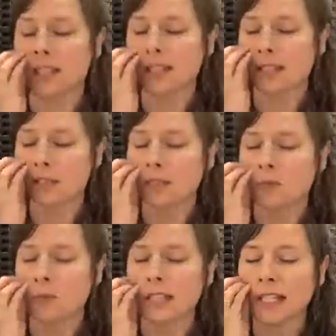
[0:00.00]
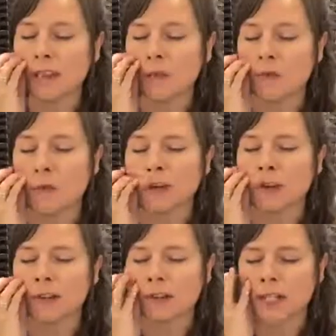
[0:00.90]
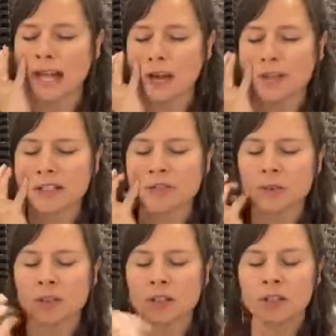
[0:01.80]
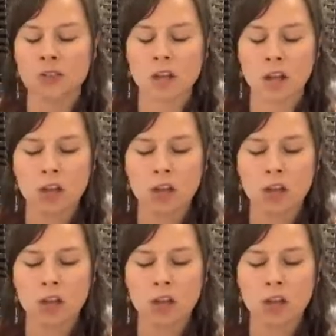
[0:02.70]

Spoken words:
is really in the foreground right now, because of course there's